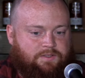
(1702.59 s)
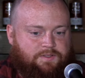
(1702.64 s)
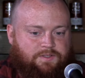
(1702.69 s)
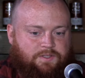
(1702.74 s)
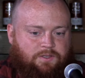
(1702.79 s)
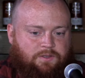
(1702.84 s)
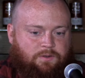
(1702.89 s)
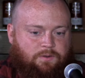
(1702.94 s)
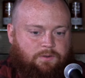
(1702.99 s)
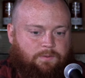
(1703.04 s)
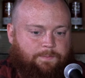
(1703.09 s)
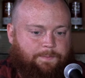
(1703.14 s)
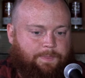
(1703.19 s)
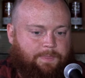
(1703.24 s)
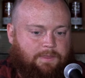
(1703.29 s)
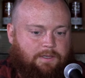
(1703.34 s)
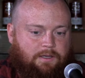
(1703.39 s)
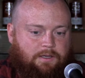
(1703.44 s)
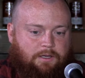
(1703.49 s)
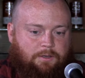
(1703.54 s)
So
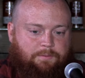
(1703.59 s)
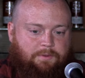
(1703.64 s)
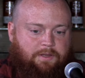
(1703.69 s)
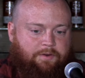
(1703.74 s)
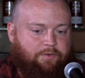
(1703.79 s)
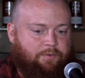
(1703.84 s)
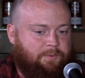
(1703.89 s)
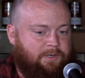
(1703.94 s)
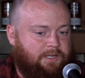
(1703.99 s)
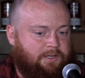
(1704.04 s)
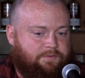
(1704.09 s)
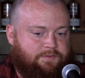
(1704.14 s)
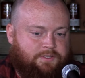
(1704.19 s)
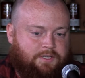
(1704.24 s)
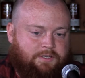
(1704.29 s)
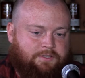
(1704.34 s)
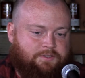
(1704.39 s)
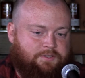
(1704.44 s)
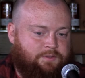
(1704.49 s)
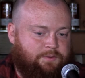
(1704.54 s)
everybody I've
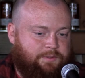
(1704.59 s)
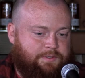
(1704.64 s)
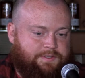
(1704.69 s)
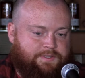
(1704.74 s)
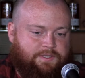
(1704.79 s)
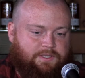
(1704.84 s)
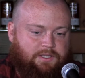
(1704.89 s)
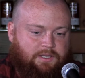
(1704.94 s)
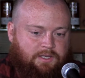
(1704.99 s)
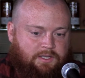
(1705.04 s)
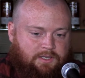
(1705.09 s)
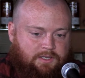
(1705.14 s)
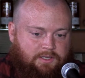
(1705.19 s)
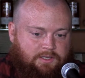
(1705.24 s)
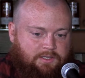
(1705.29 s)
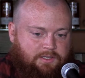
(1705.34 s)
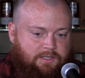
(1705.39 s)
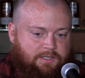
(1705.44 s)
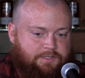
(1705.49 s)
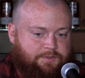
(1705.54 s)
talked to is
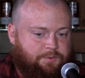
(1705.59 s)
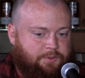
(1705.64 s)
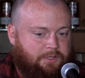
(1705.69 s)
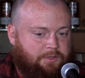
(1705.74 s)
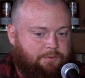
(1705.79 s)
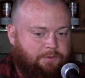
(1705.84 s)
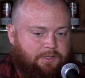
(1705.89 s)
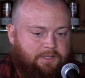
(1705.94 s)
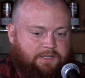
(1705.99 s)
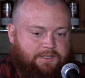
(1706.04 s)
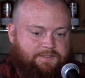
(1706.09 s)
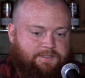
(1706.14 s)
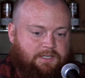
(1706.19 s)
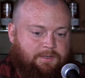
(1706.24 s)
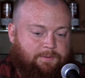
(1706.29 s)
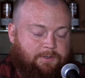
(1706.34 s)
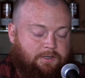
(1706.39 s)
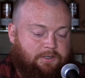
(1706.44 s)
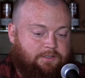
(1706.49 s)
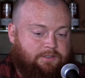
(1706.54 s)
really, really excited
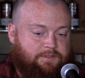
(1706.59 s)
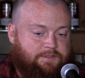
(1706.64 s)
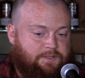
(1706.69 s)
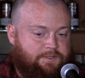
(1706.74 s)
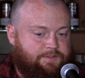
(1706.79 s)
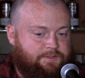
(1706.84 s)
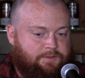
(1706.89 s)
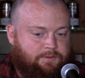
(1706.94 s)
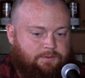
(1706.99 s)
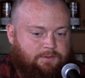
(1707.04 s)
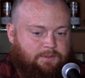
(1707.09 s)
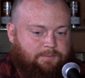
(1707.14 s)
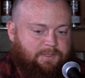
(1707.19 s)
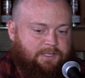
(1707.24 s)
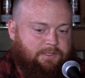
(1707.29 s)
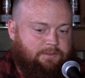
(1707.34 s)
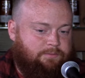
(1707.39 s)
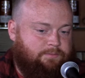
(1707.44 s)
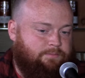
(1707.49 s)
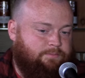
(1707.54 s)
about it. It's also, I
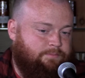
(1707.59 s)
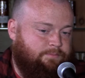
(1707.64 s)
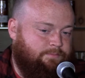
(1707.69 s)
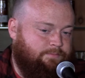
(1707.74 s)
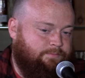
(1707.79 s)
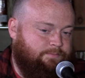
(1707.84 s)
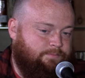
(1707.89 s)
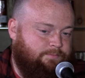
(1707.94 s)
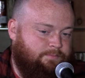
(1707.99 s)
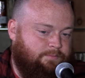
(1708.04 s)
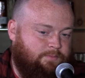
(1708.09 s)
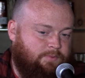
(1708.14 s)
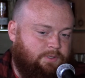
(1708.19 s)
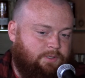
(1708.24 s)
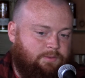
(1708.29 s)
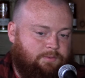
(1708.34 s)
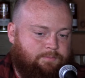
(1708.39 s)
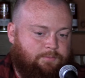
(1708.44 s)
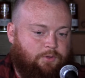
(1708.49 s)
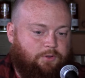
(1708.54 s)
mean,
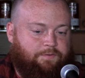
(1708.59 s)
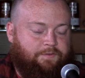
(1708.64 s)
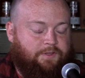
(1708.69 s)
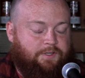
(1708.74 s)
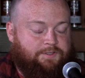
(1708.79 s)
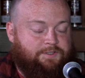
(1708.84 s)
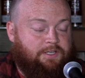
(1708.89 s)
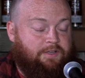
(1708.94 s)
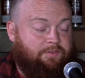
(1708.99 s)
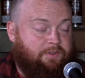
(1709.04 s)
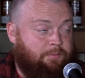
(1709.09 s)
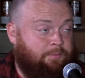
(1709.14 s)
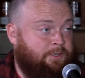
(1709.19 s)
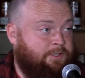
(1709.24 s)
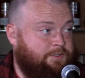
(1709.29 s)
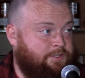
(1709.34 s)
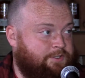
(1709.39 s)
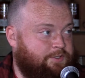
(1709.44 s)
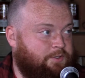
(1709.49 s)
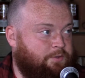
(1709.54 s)
both philosophically, but
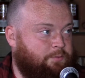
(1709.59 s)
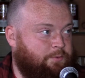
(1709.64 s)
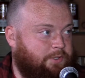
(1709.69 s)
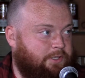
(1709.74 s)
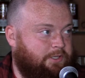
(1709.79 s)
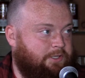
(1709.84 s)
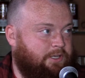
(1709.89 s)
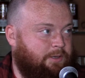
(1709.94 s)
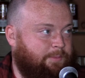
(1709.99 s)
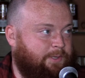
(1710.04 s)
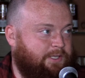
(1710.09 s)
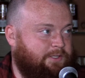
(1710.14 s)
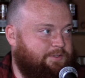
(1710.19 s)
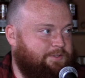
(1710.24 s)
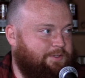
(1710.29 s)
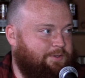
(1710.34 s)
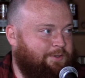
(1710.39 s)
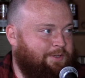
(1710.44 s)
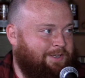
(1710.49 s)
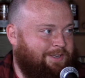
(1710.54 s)
it's also really yummy.
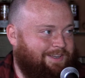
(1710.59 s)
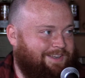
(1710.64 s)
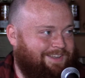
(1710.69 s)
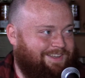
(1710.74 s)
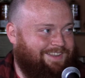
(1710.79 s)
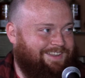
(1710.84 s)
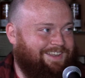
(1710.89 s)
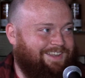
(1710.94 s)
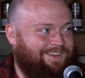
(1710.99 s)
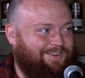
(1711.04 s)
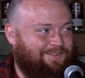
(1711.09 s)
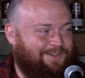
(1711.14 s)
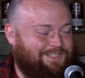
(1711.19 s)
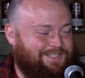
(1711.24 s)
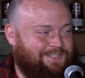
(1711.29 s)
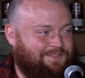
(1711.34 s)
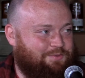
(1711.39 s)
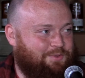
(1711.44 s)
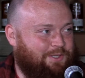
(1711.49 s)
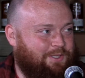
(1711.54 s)
So, which
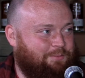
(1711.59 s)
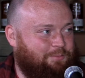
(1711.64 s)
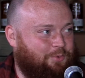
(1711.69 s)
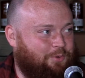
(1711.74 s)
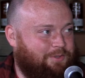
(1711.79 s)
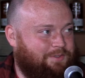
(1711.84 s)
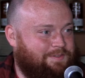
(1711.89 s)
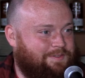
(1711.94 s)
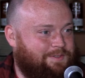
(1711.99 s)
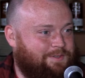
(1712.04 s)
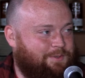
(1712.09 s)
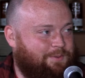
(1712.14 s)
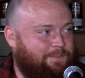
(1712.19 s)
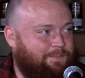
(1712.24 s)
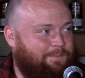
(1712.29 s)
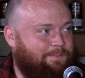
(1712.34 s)
is really important too.